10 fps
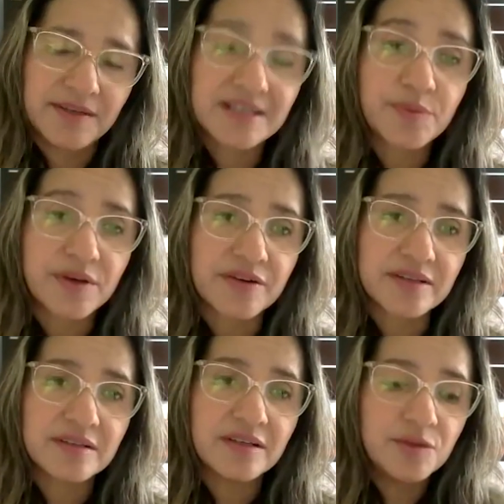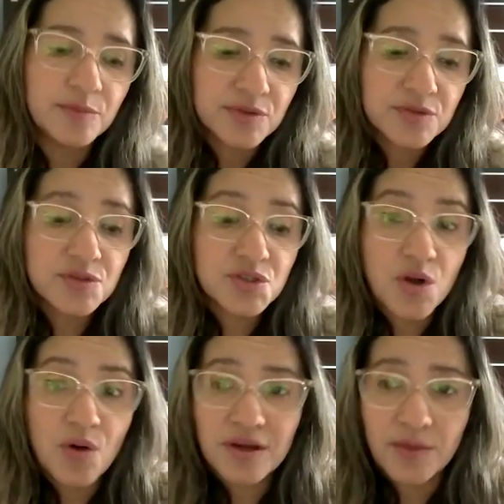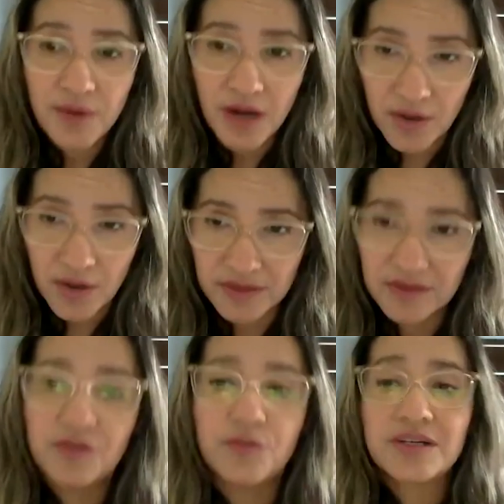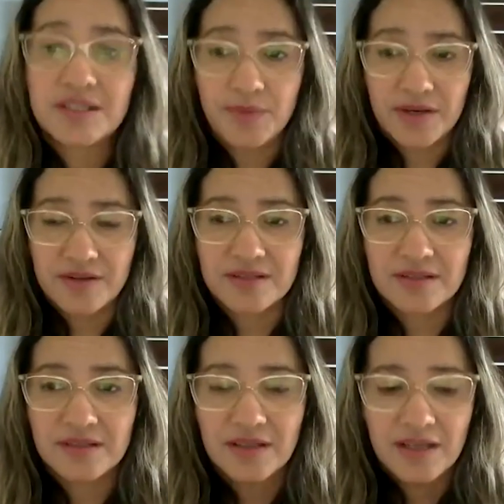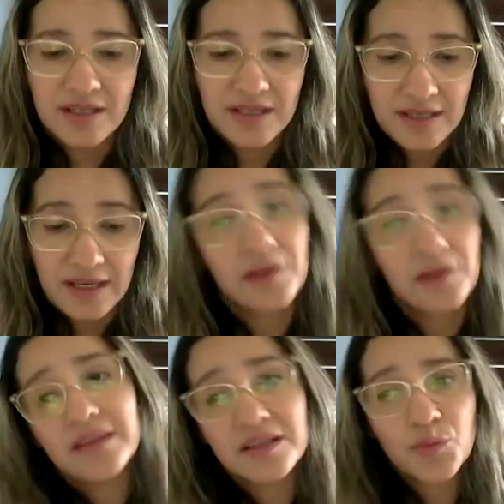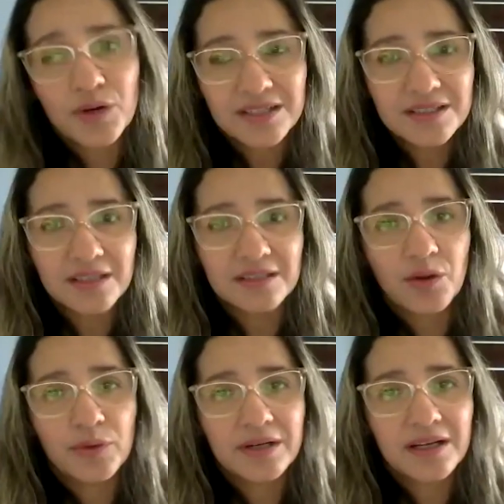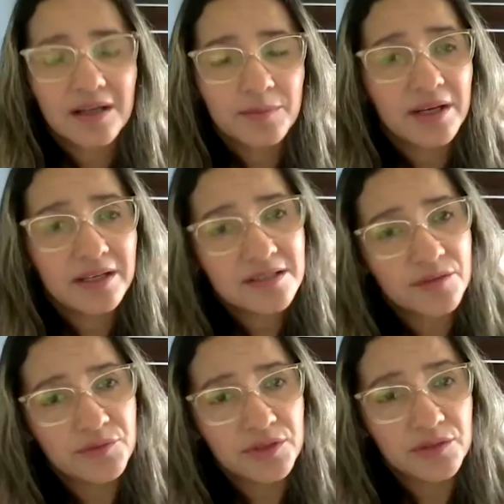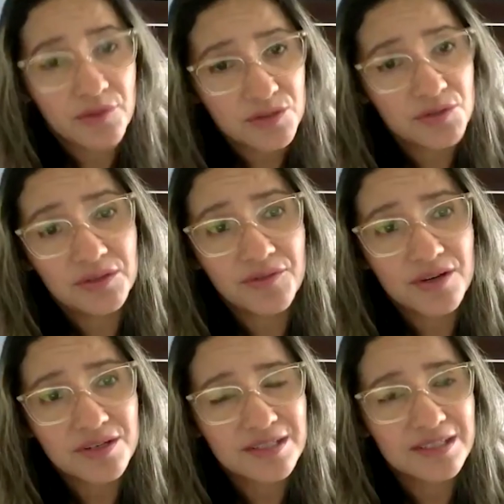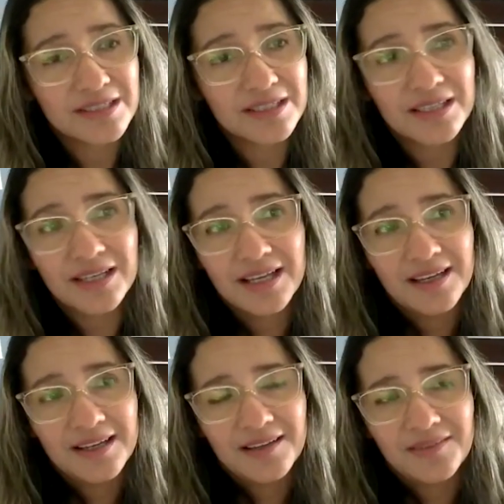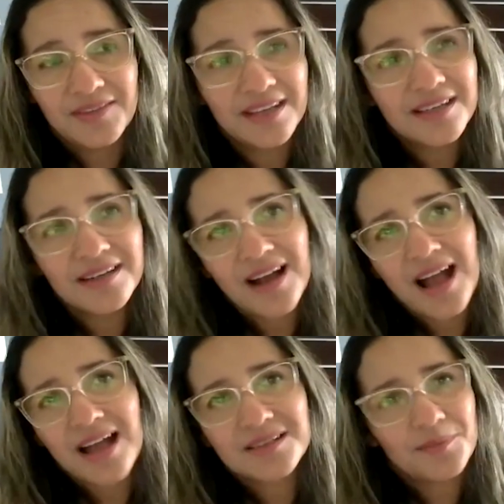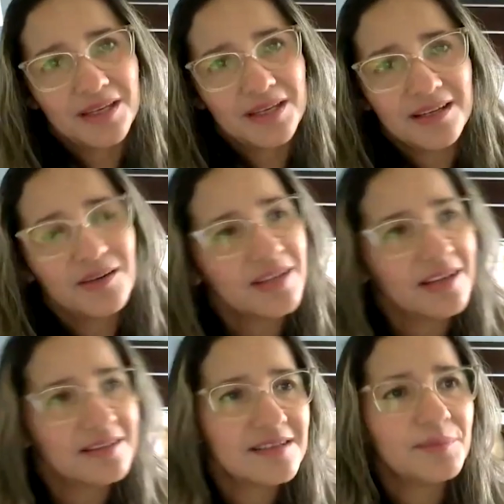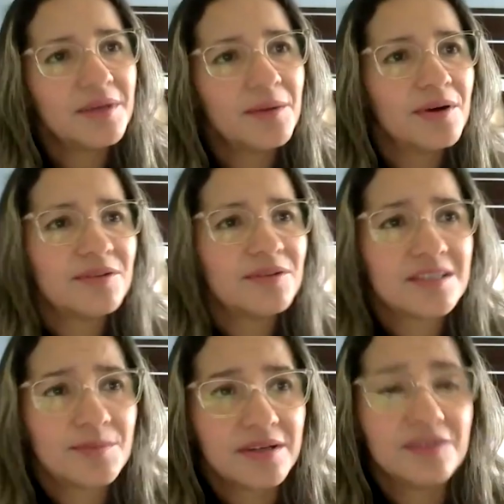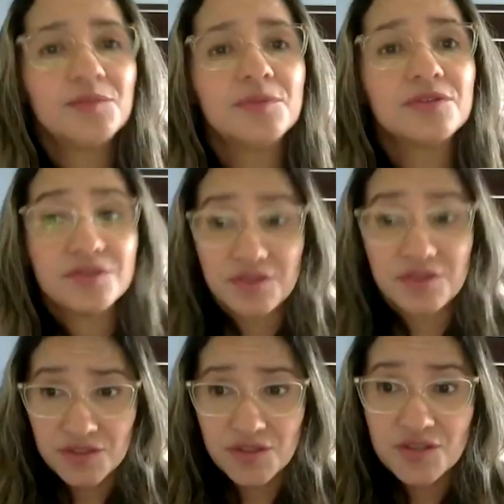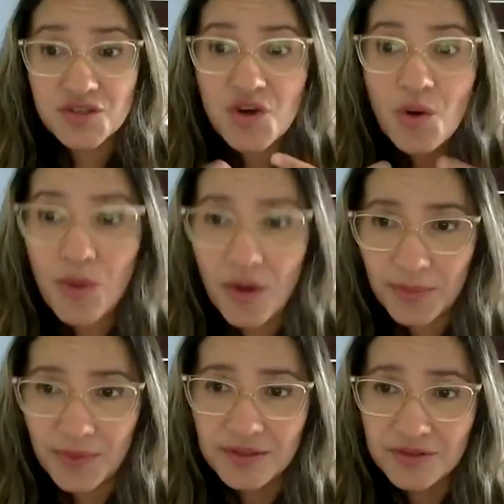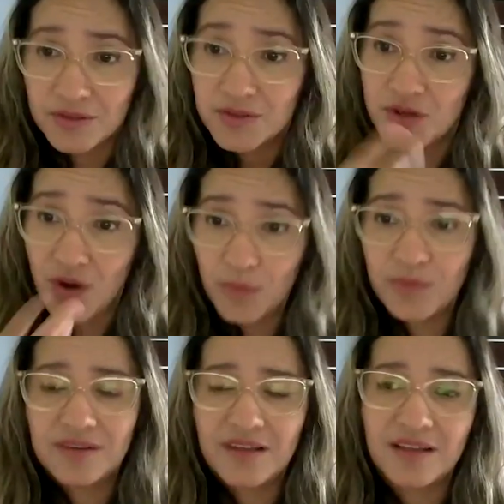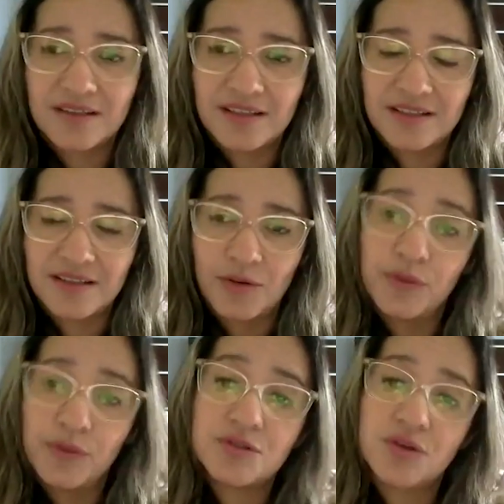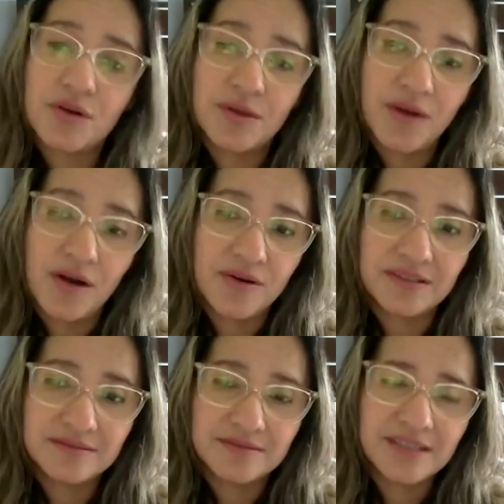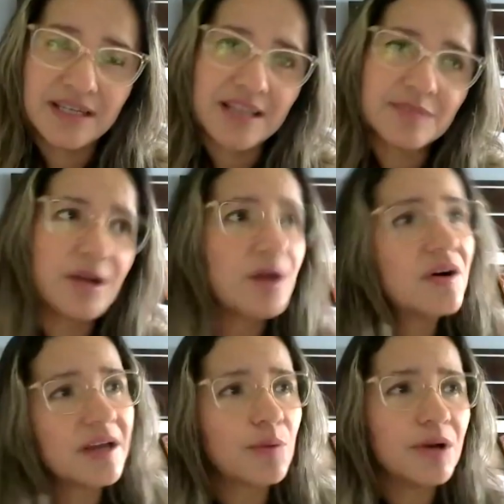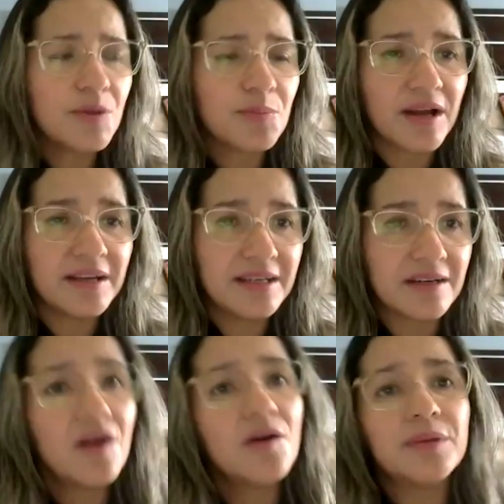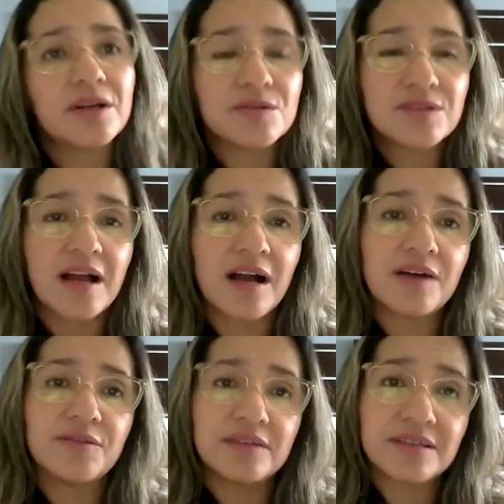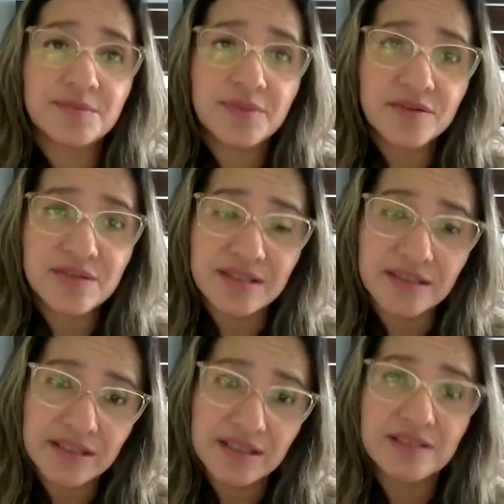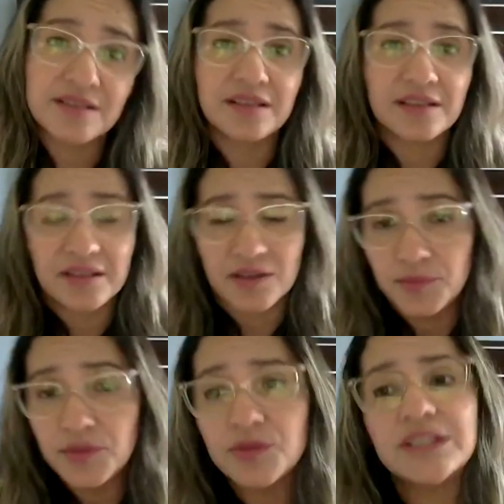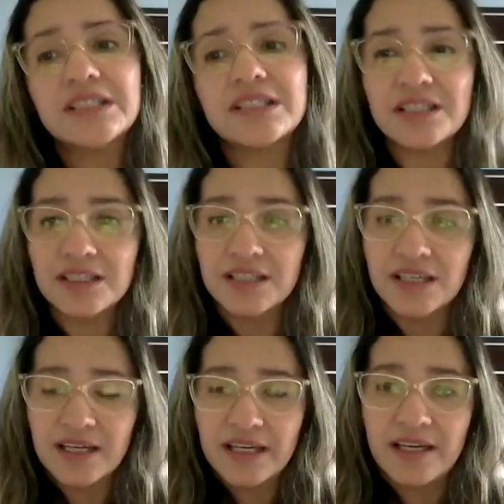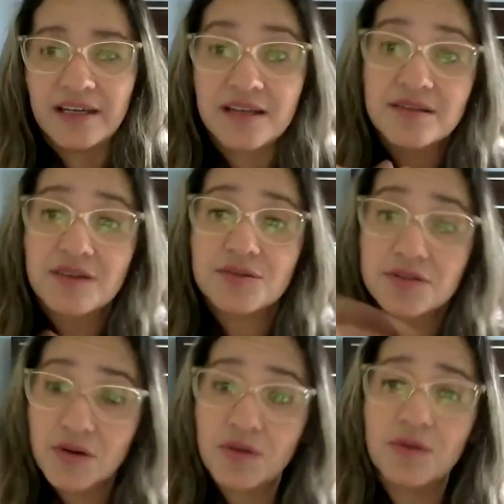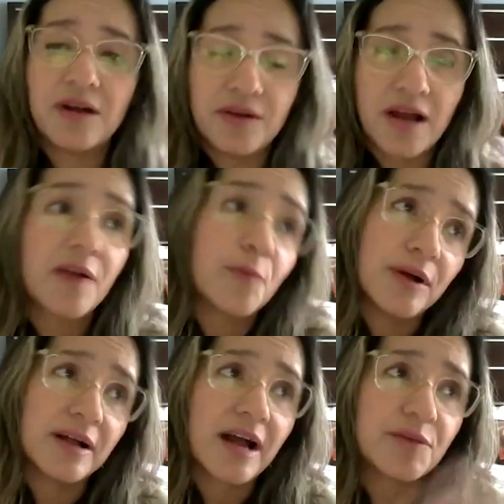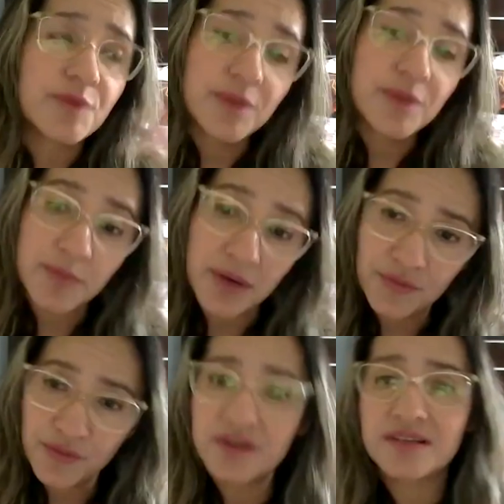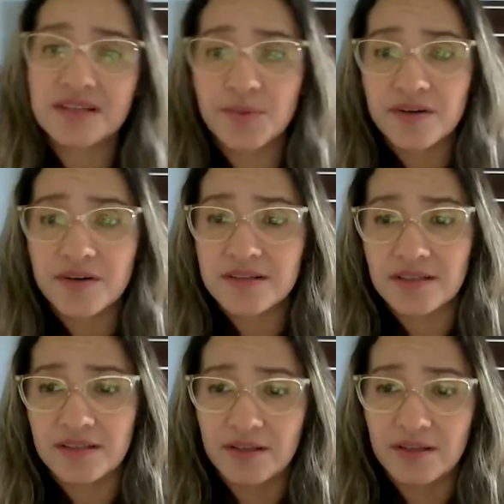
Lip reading: experience. You must talk about your experience. And that's what I did. When I got my interview in Russia University, they didn't ask me, okay, tell me about your experience. You must just show up. Just show that when you talk about it. they ask me, okay, why you apply here? Oh, because I have experience in this and community. And I start to talk. I remember my first experience